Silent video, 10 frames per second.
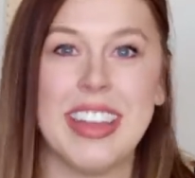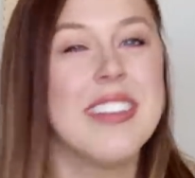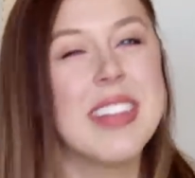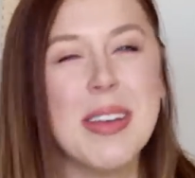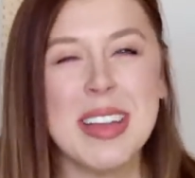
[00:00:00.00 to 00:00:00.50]

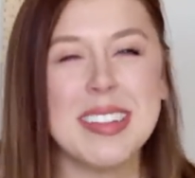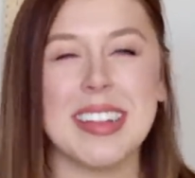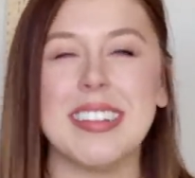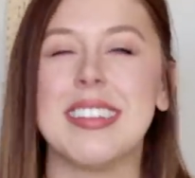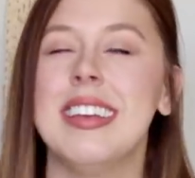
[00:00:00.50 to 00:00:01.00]
if that makes
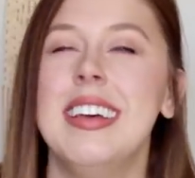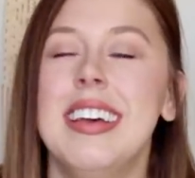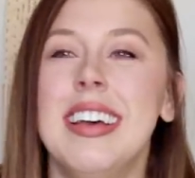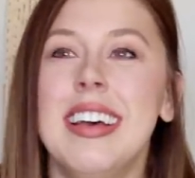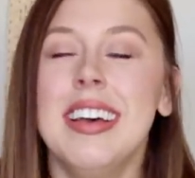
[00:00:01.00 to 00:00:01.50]
sense.
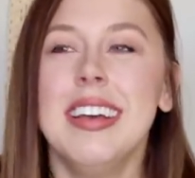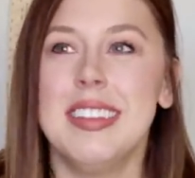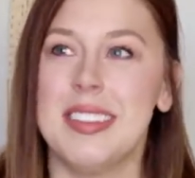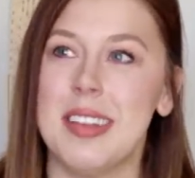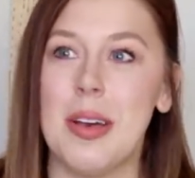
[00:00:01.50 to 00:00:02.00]

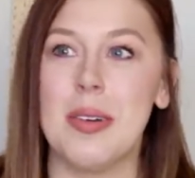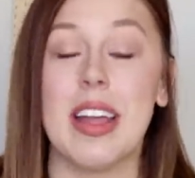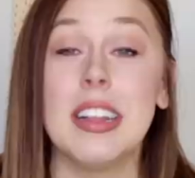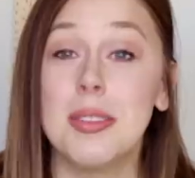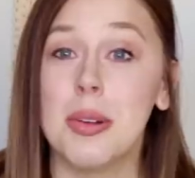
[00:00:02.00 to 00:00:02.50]
So
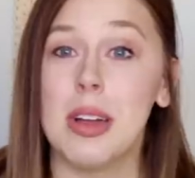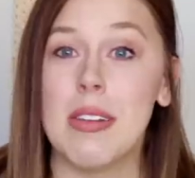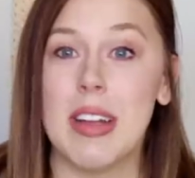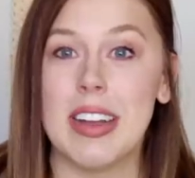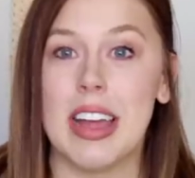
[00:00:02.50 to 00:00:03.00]
that's where we're
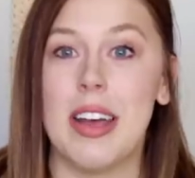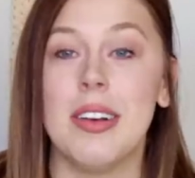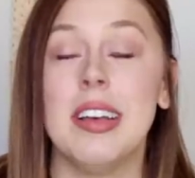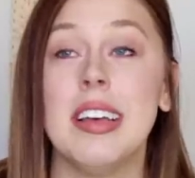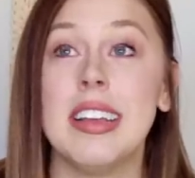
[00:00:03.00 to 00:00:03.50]
at right
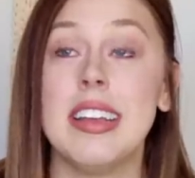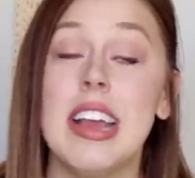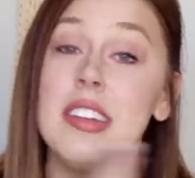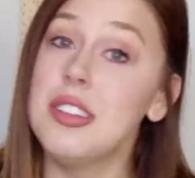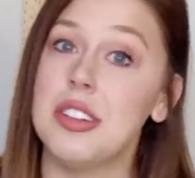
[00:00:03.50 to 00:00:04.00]
now.
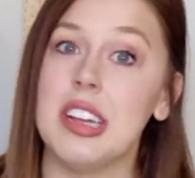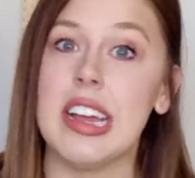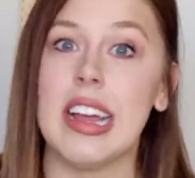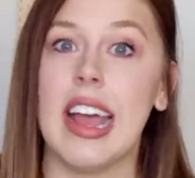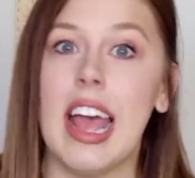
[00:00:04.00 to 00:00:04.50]

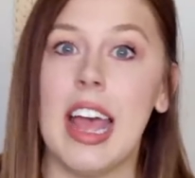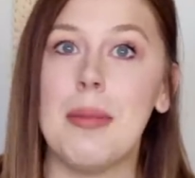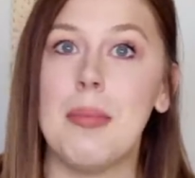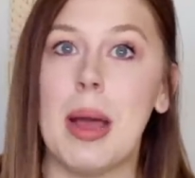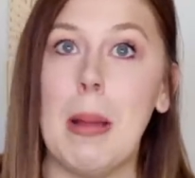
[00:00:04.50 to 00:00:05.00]
Yesterday I
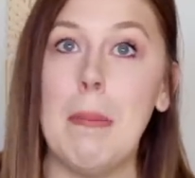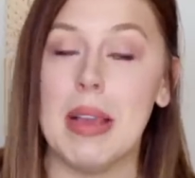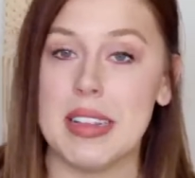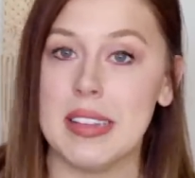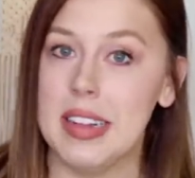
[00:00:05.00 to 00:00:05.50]
had my
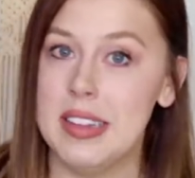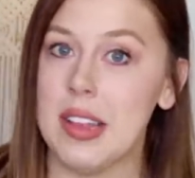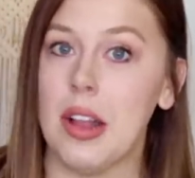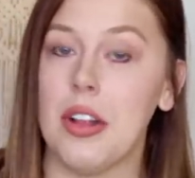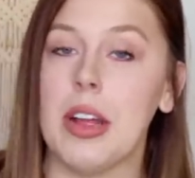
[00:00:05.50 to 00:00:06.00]
baseline
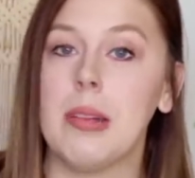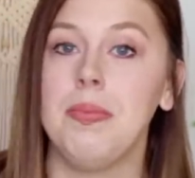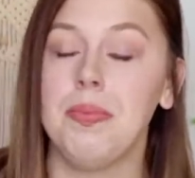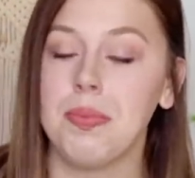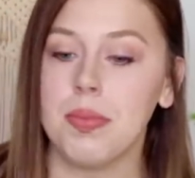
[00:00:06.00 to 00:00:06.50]

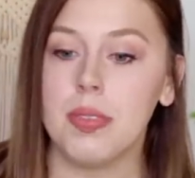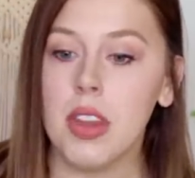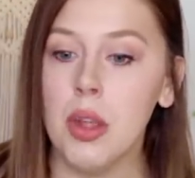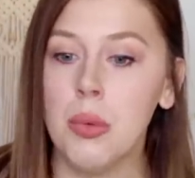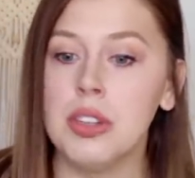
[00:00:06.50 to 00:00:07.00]
sonogram,
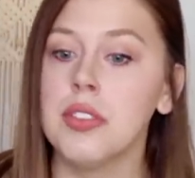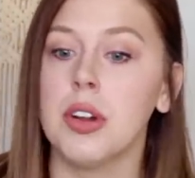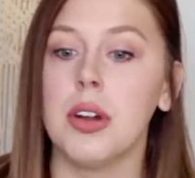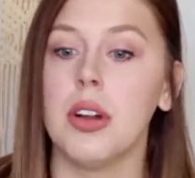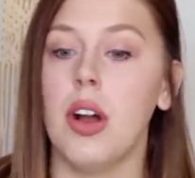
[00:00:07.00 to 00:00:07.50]
which
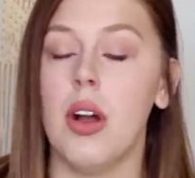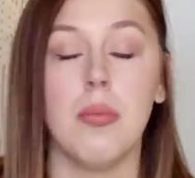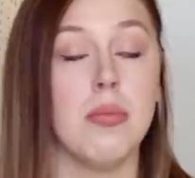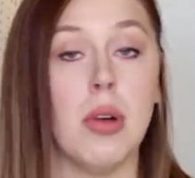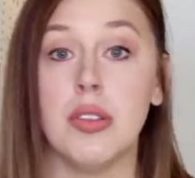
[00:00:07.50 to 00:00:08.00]
for
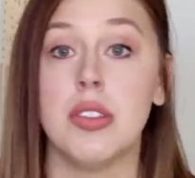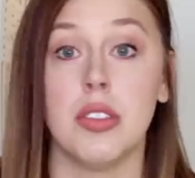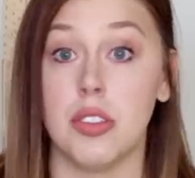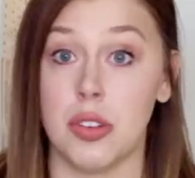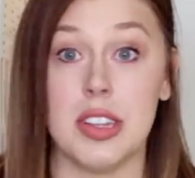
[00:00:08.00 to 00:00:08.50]

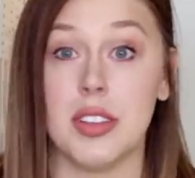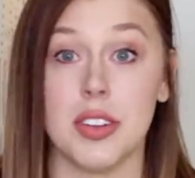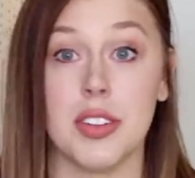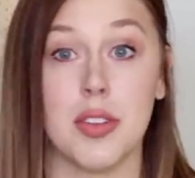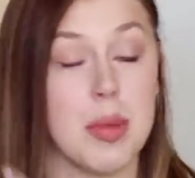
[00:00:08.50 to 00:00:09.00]
most
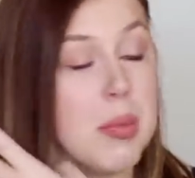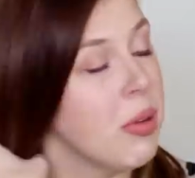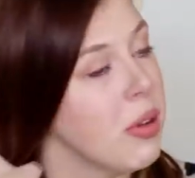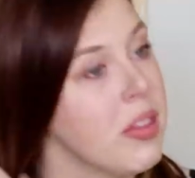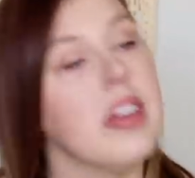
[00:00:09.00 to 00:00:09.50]
transfers for
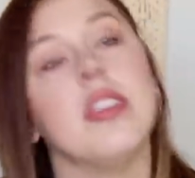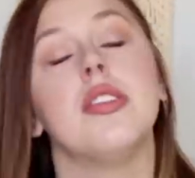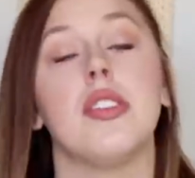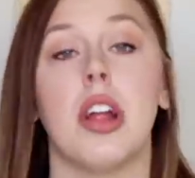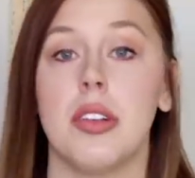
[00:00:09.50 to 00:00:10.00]
people, they'll
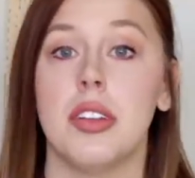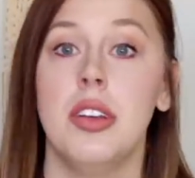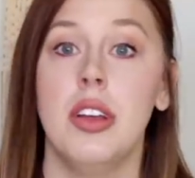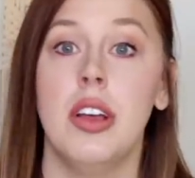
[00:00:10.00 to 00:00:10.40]
start